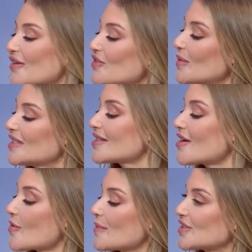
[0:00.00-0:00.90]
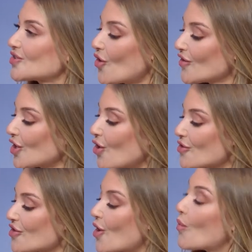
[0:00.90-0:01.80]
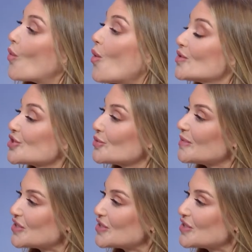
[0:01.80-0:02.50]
If you weren't a therapist or an author, what would you be